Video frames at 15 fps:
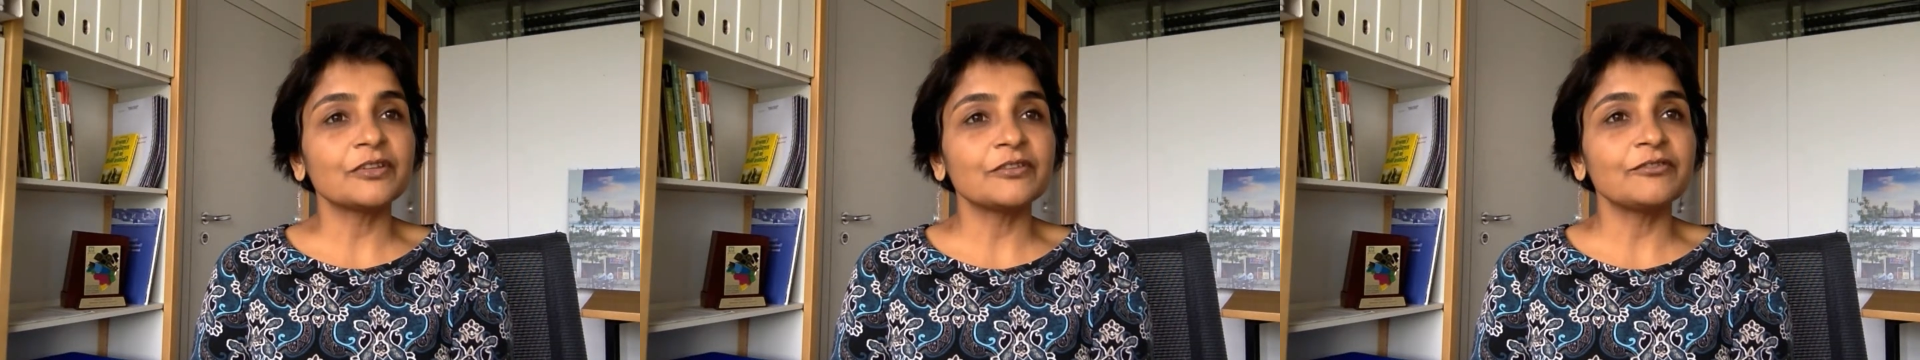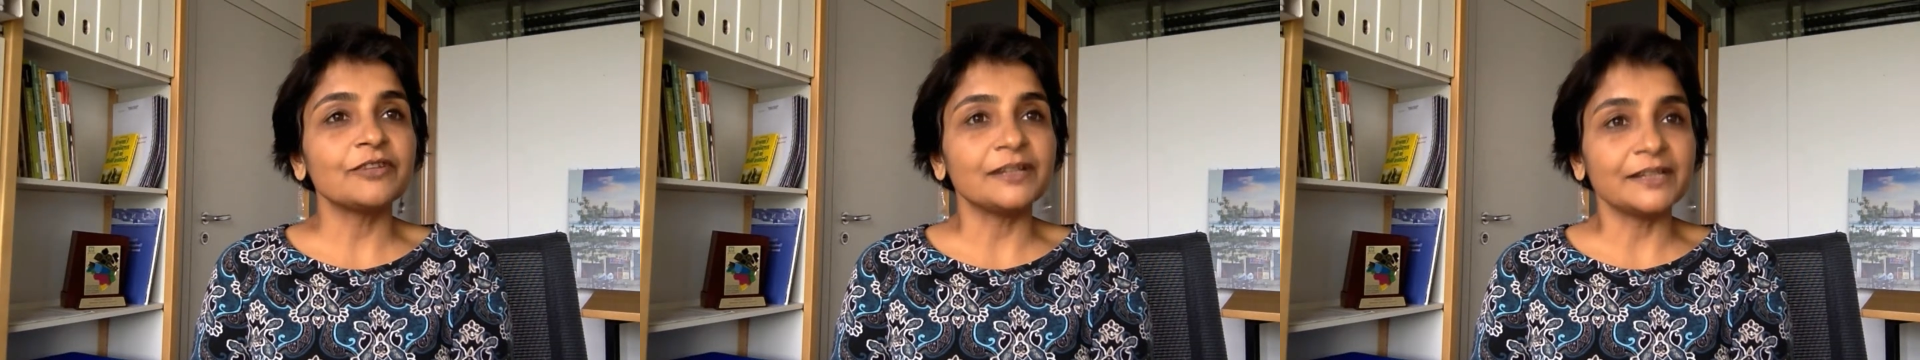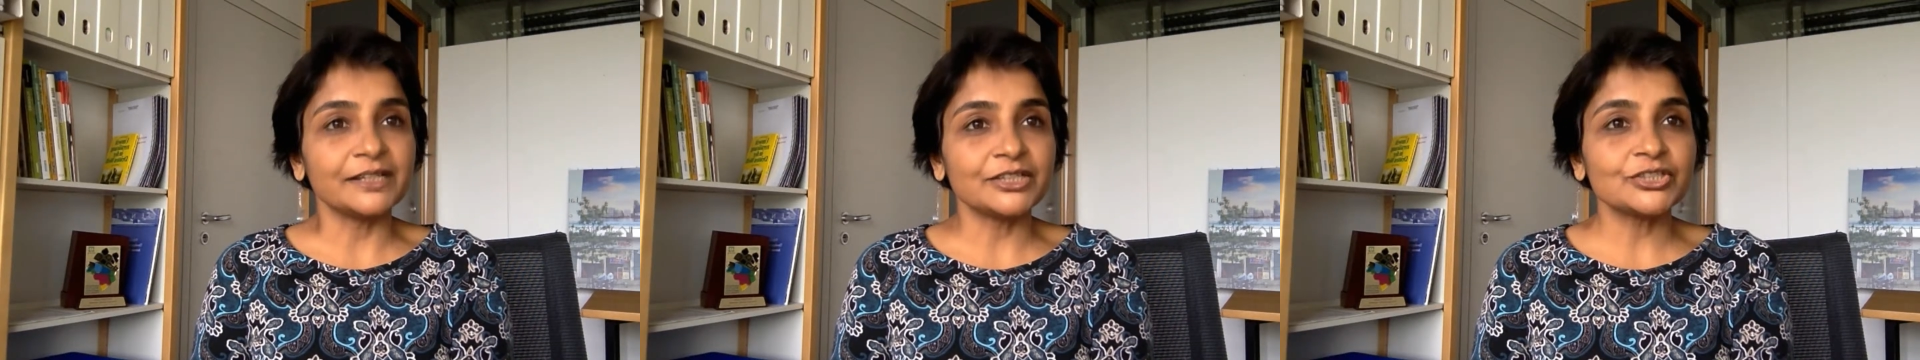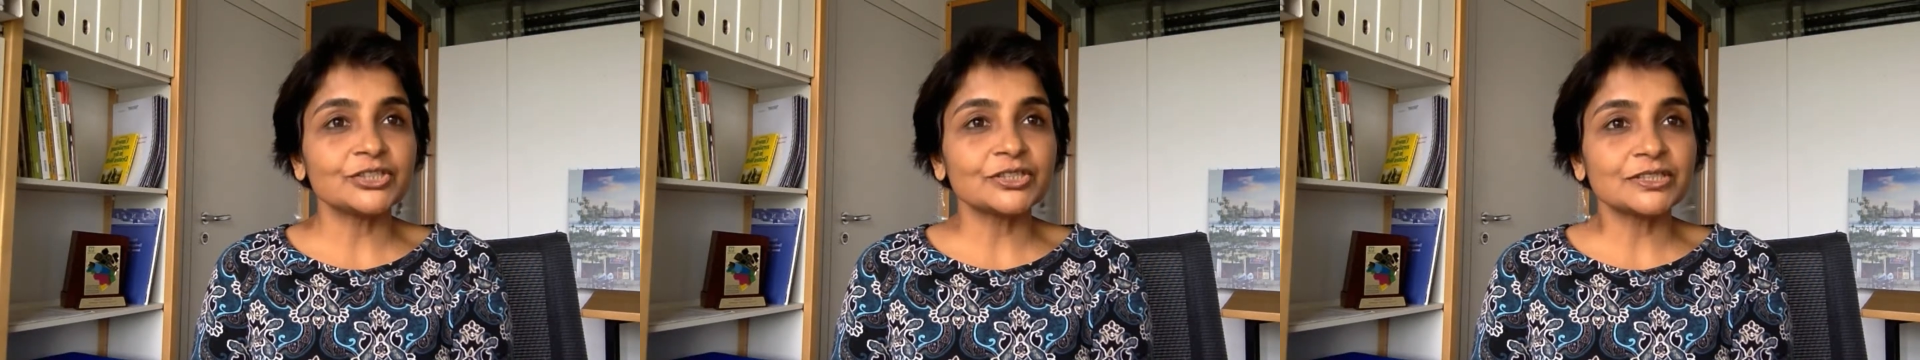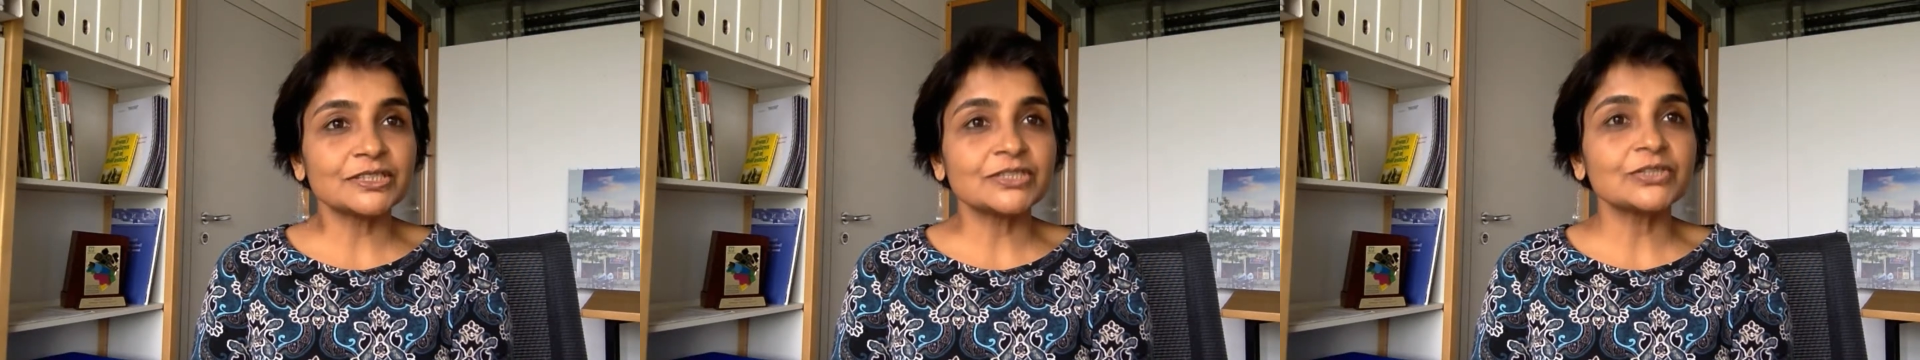the
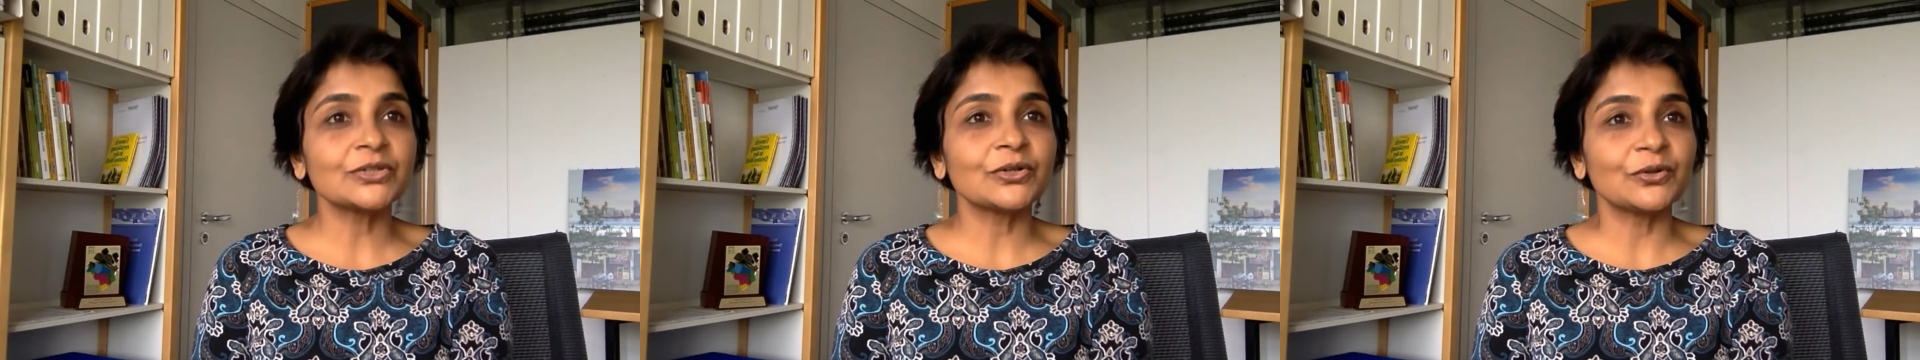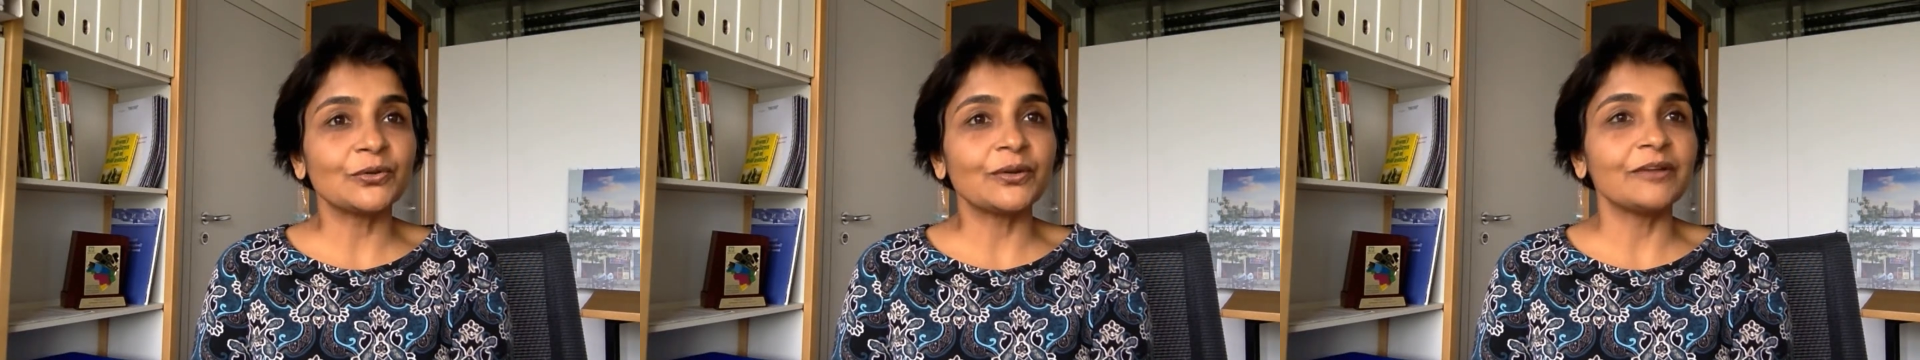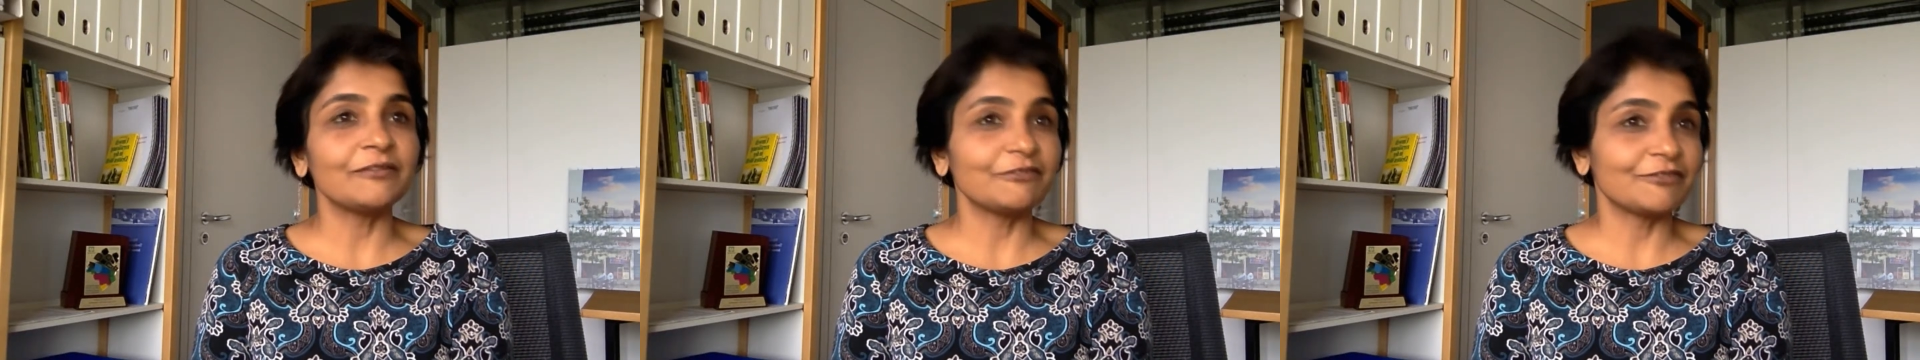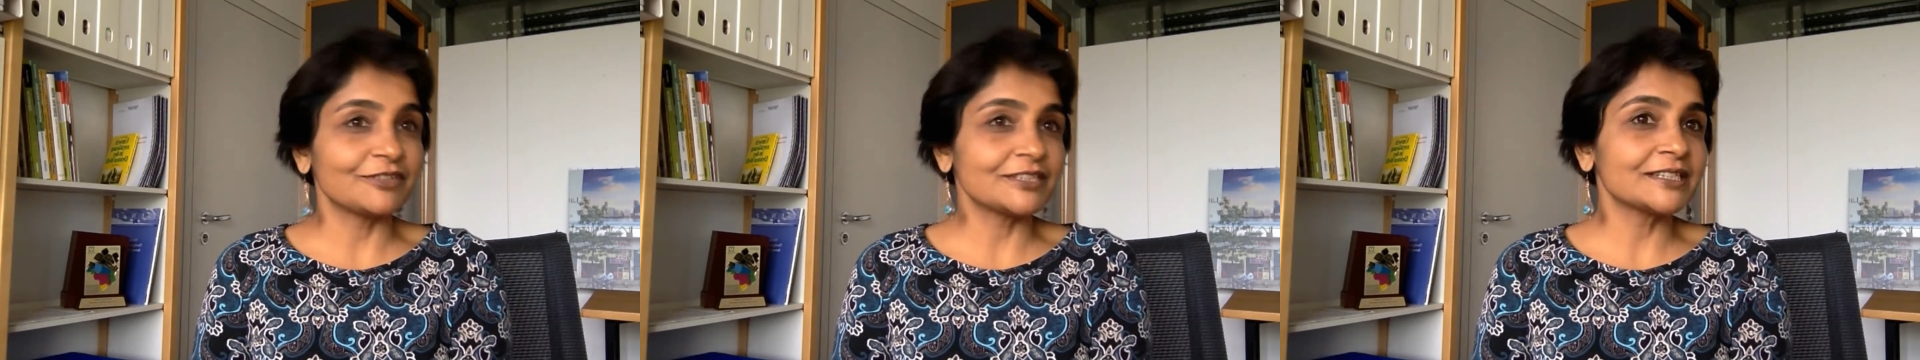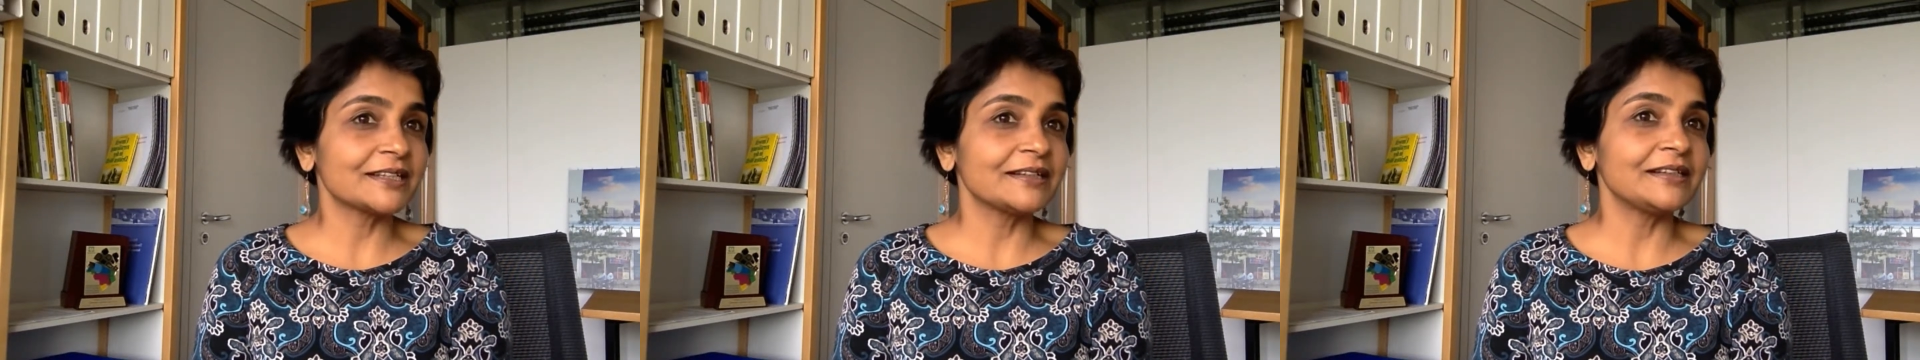villages to go and
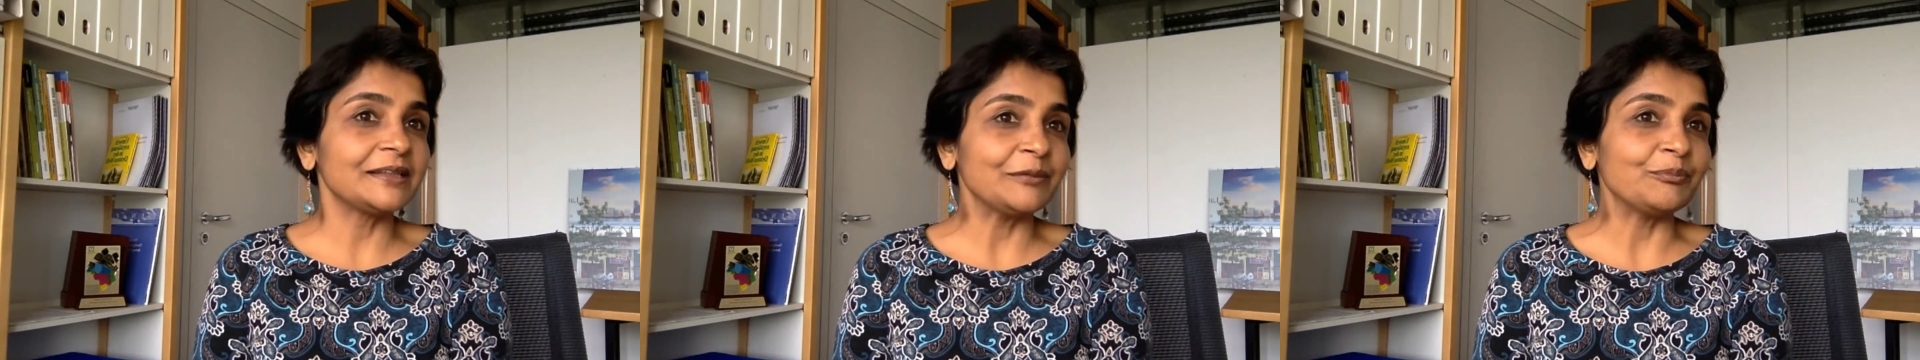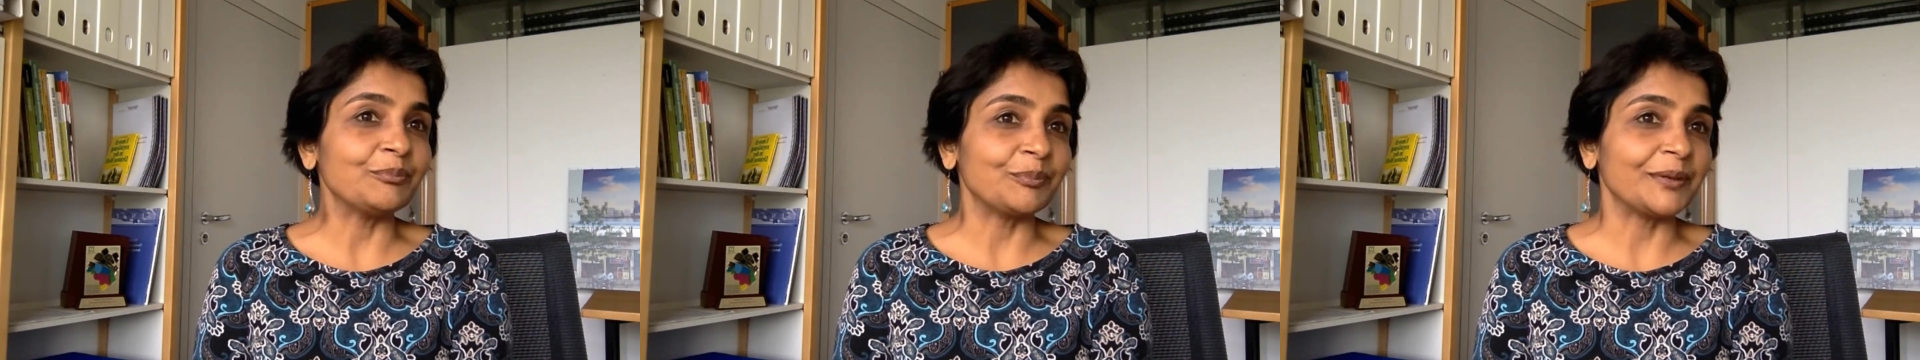physically